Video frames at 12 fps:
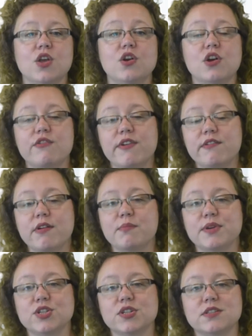Your career
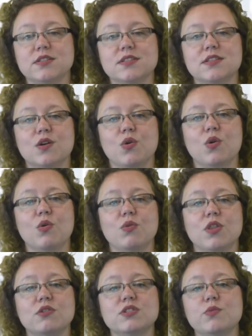ambitions
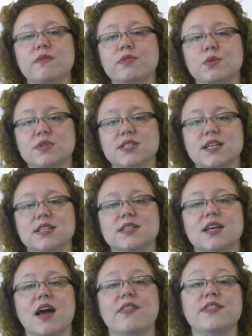will also influence
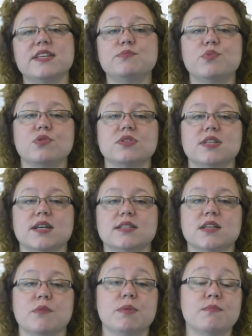it, and this
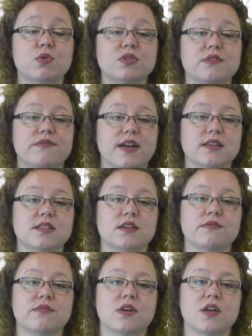process can be most
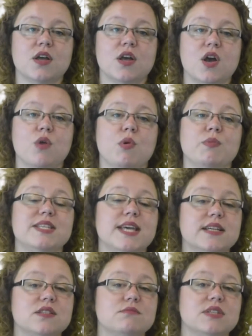effective when we
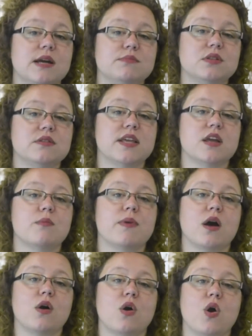take some time to think
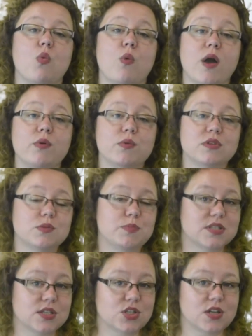about where we want to
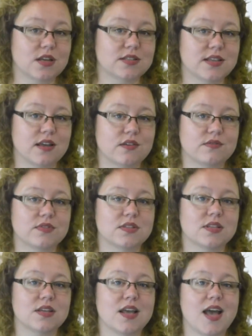position
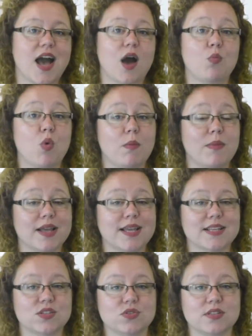ourselves and what might
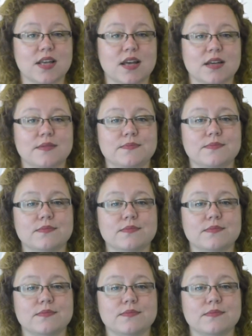get us there.